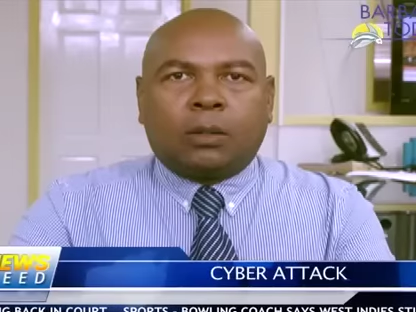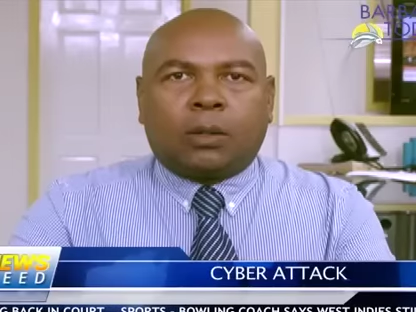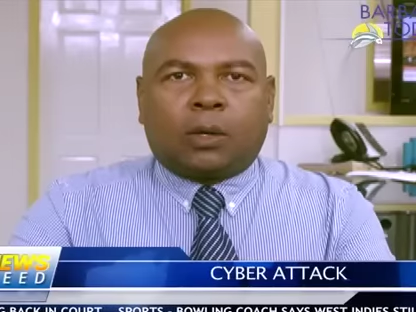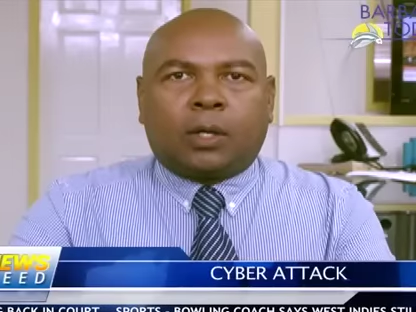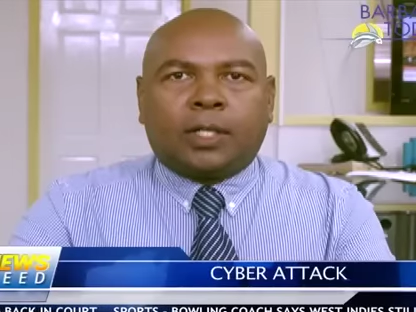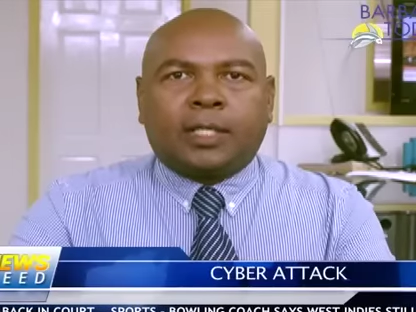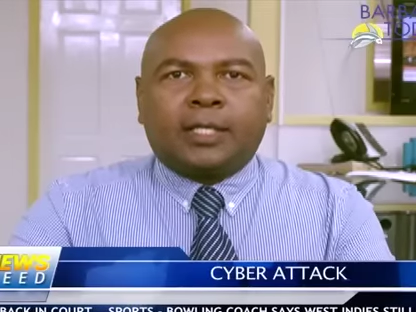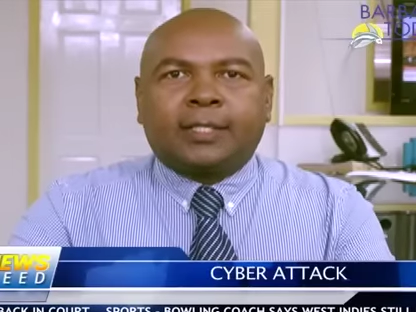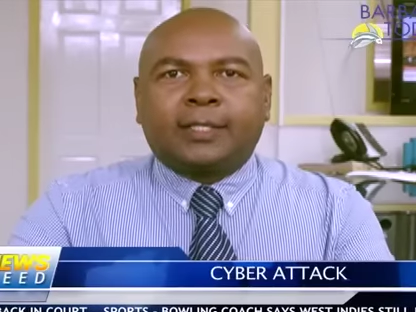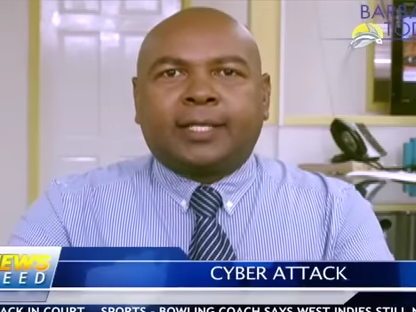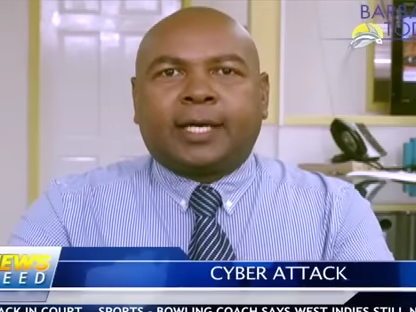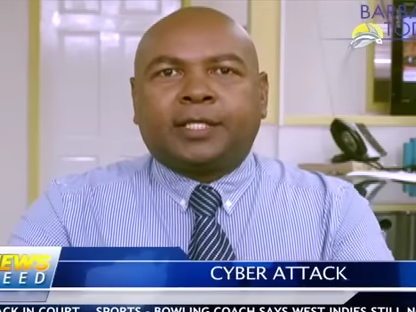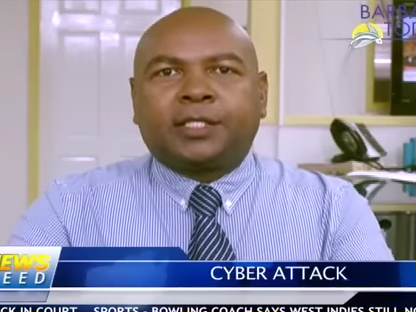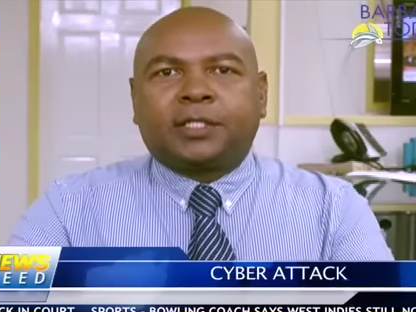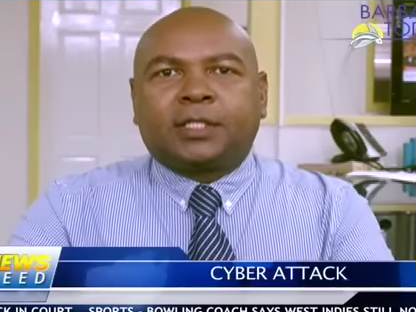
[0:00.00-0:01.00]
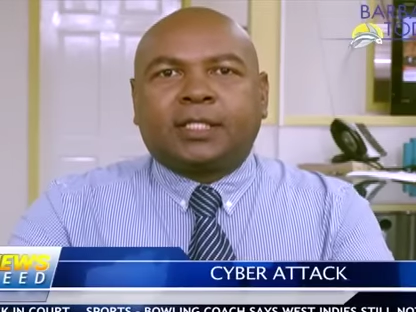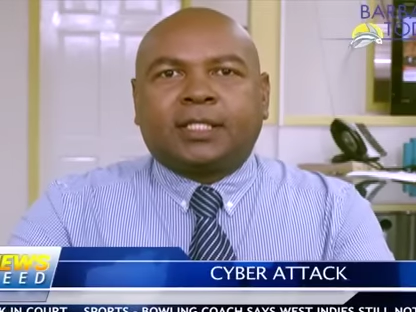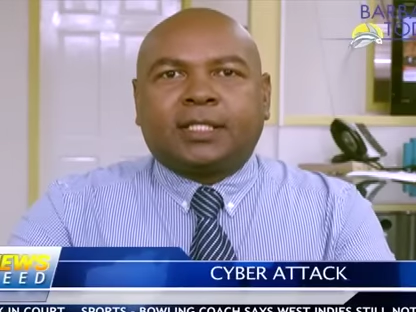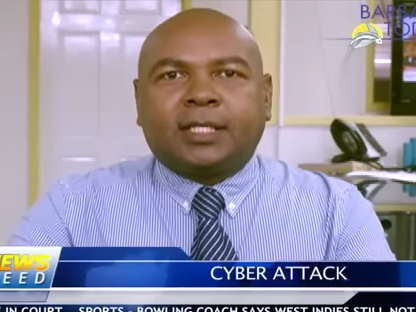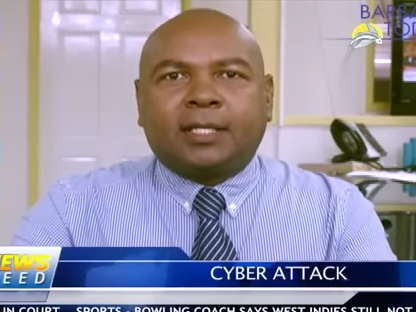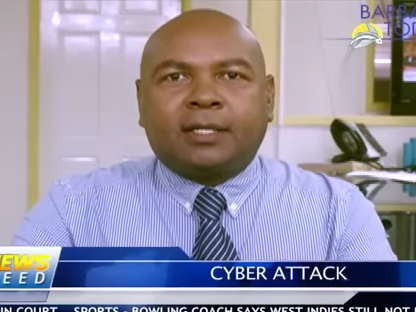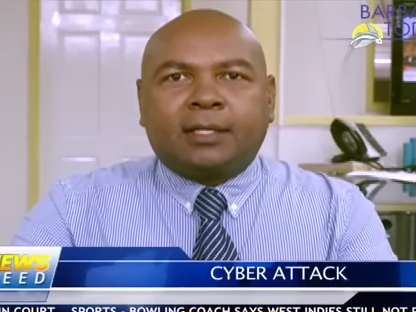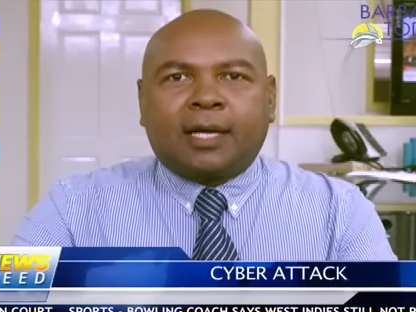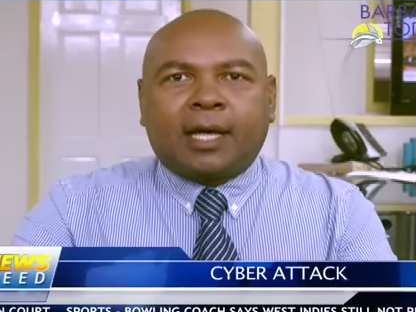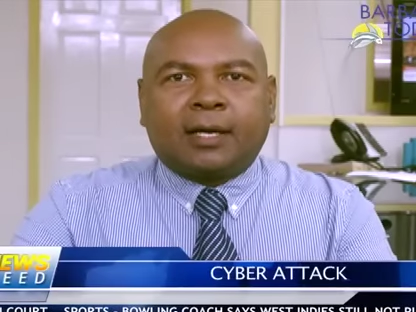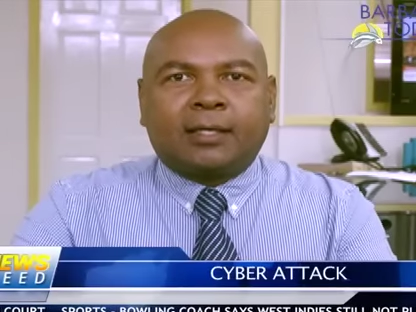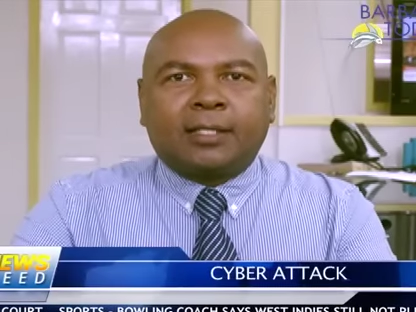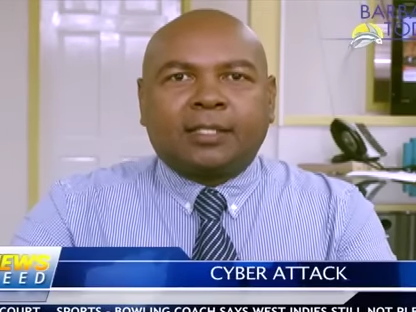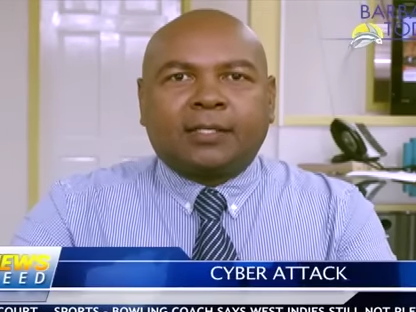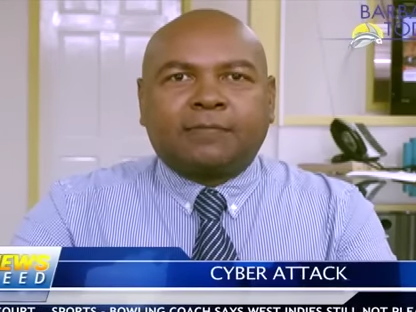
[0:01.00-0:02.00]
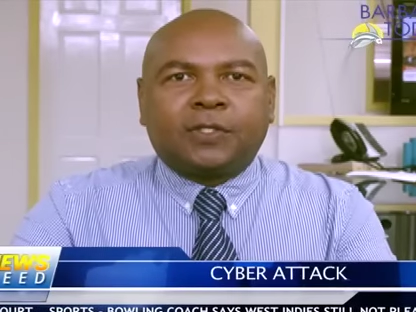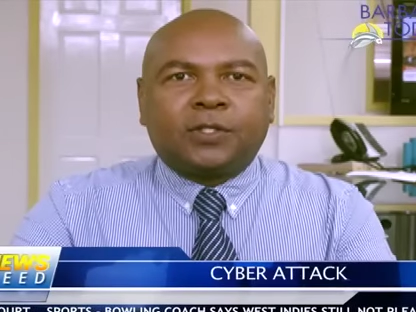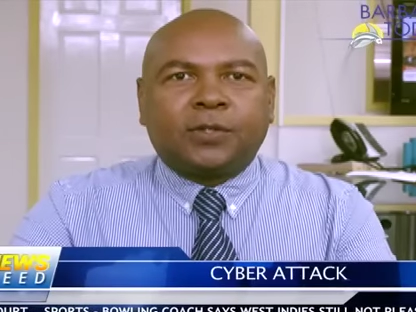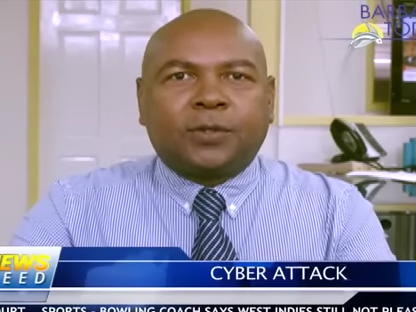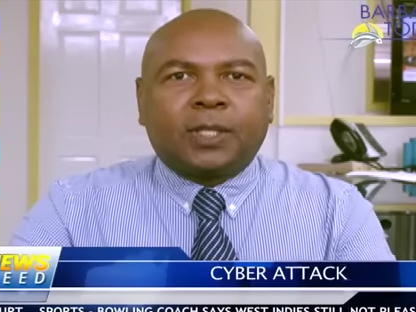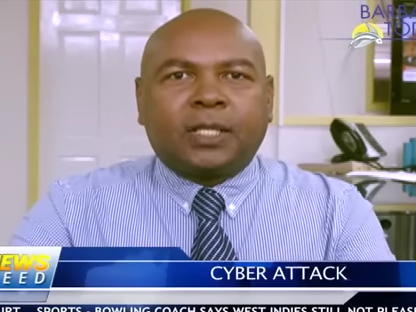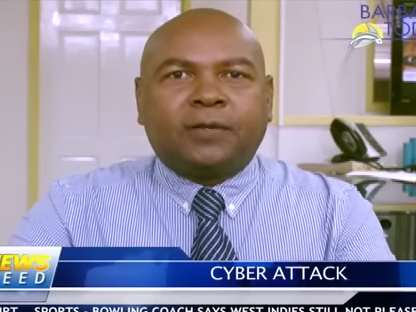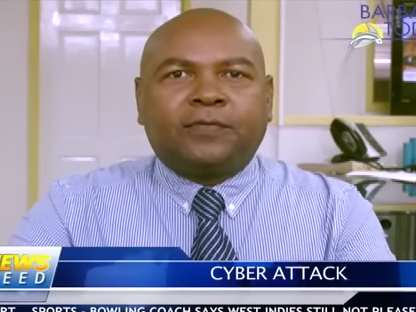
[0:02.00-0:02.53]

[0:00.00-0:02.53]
On the international scene, hackers have stolen